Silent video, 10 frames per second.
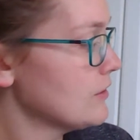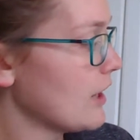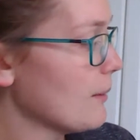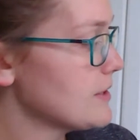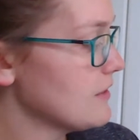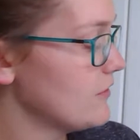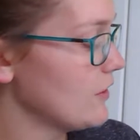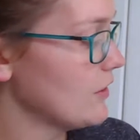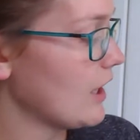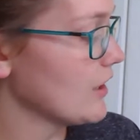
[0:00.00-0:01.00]
drops of
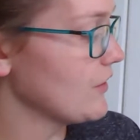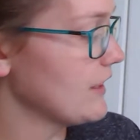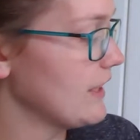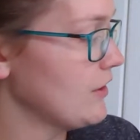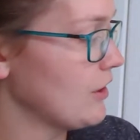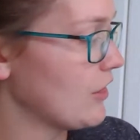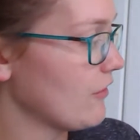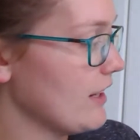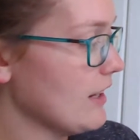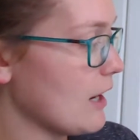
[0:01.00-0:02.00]
food coloring into
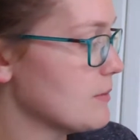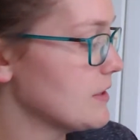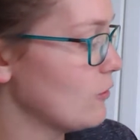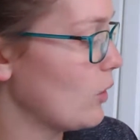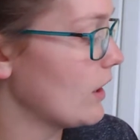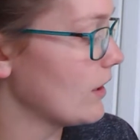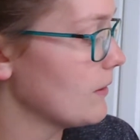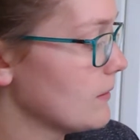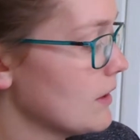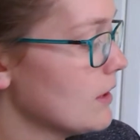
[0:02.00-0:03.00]
3 cups of
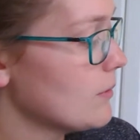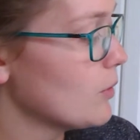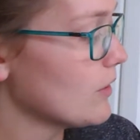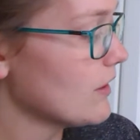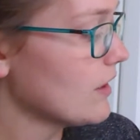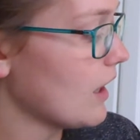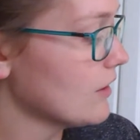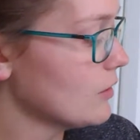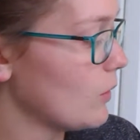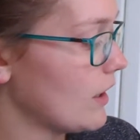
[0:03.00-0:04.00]
water. Pour the
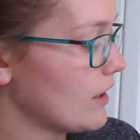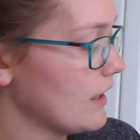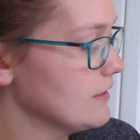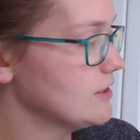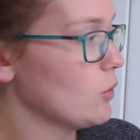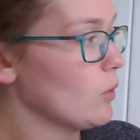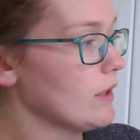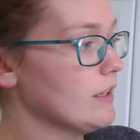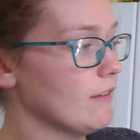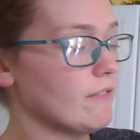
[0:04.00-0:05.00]
colored water into
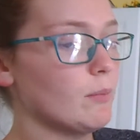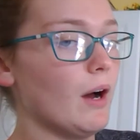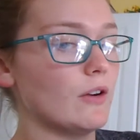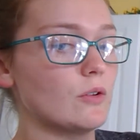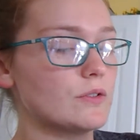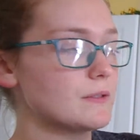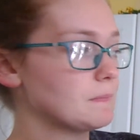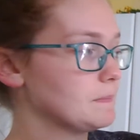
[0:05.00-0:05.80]
one of the bottles.